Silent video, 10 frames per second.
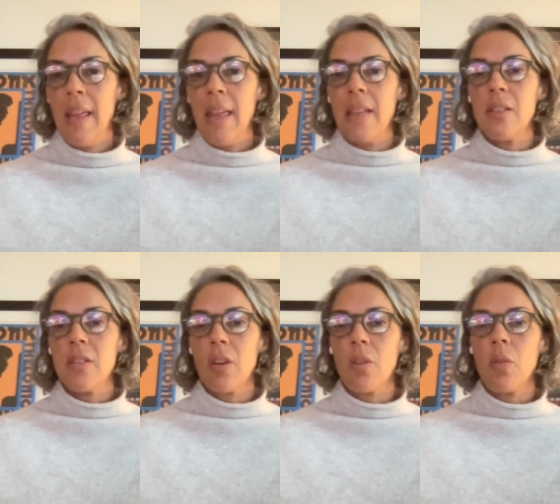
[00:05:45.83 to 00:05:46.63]
And
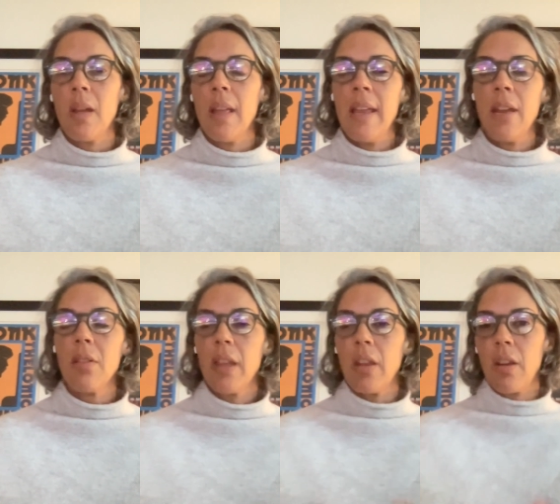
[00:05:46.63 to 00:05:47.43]
so here
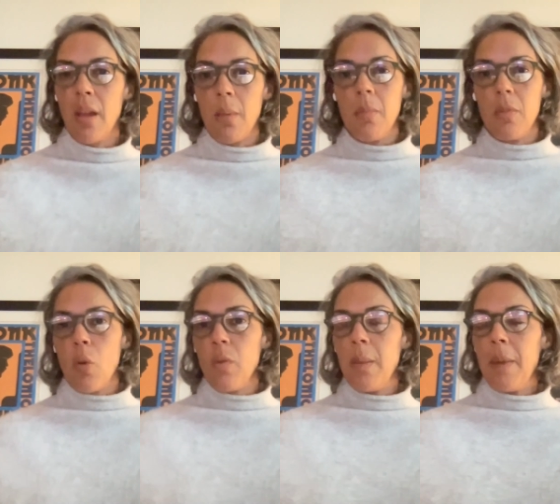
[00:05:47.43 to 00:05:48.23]
they could come,
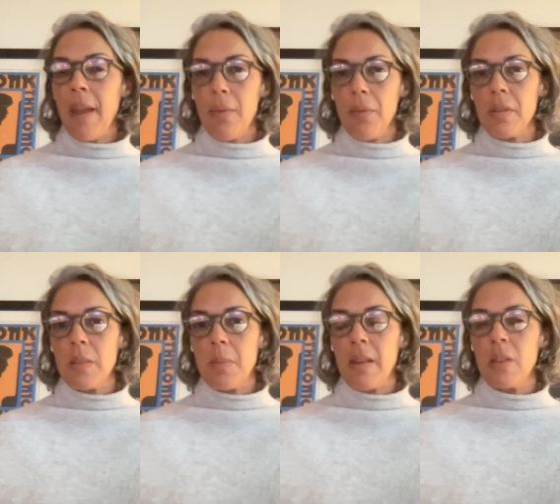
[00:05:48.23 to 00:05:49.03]
only pay for the
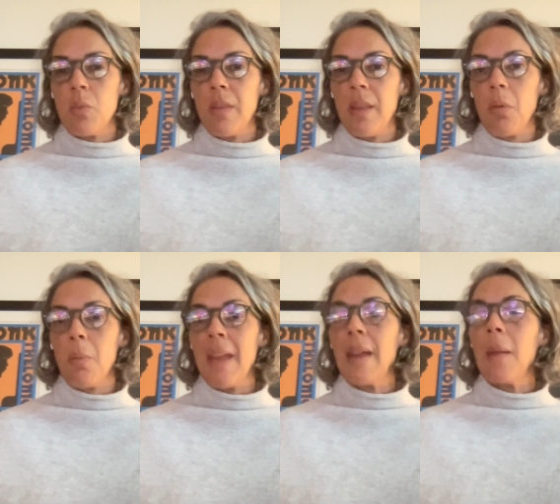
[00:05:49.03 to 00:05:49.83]
space when they were
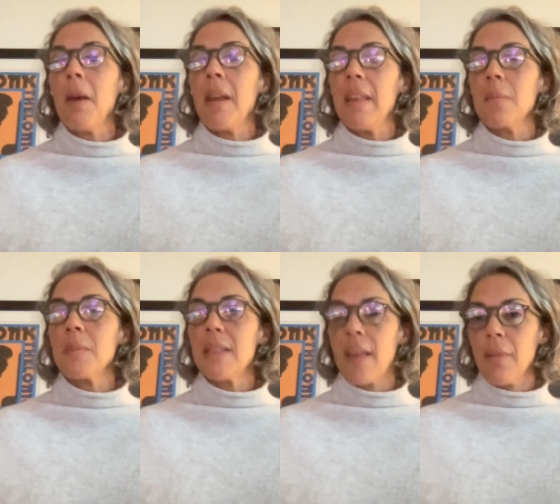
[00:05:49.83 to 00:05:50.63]
making money
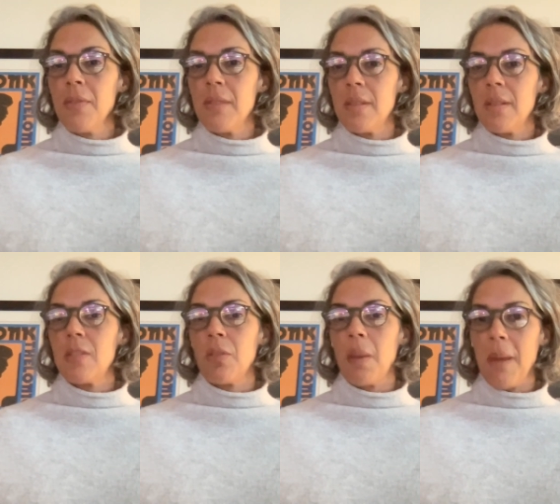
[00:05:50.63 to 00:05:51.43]
themselves.
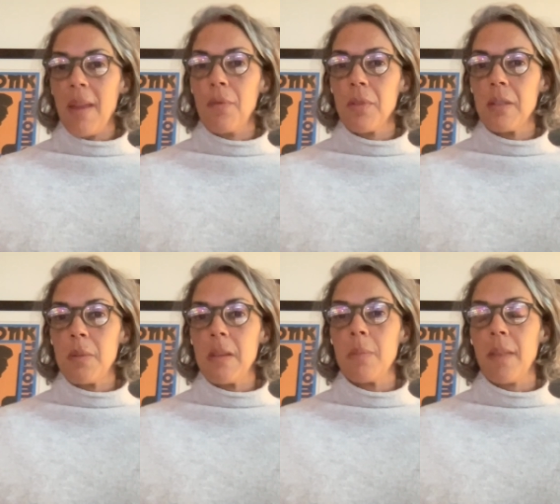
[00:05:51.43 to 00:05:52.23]
So they paid for the
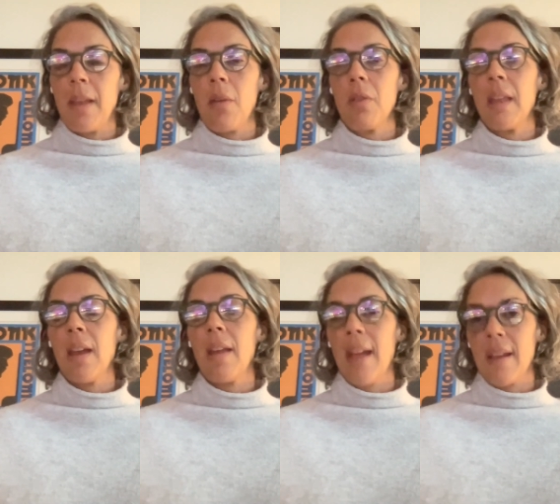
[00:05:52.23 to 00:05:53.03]
space by the hour and they
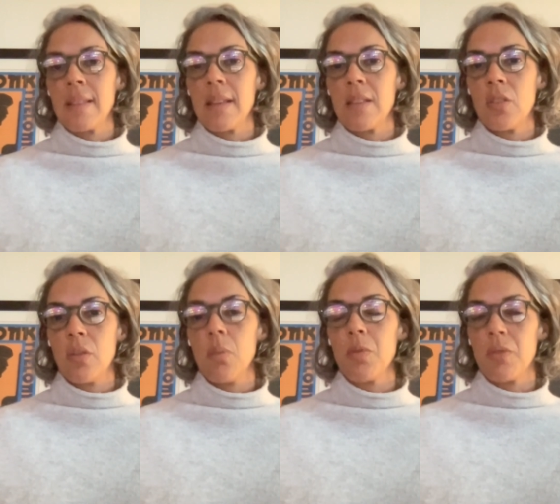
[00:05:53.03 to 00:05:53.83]
got access
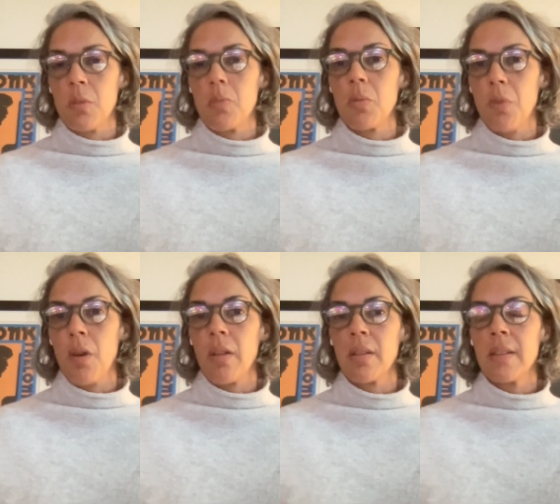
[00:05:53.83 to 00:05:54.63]
to prescription
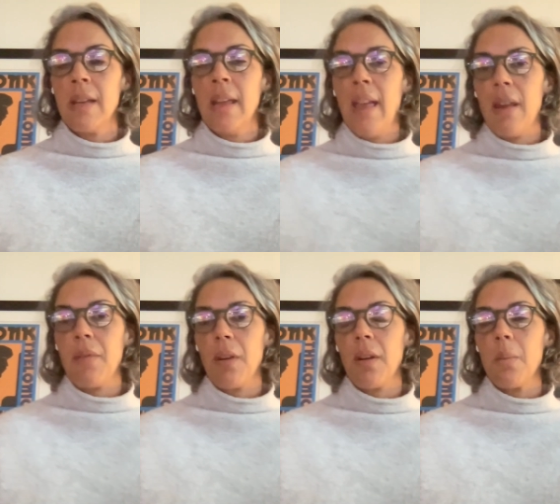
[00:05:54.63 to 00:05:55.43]
product at a
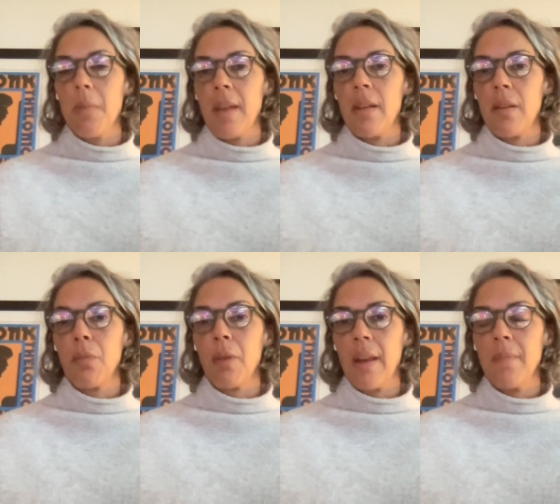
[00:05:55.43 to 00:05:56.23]
very
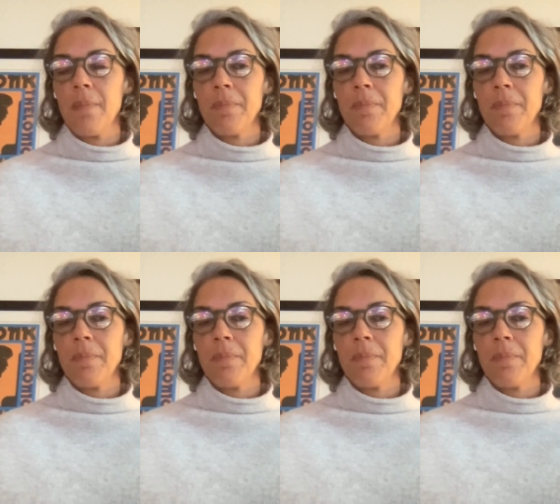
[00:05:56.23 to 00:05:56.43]
competitive rate.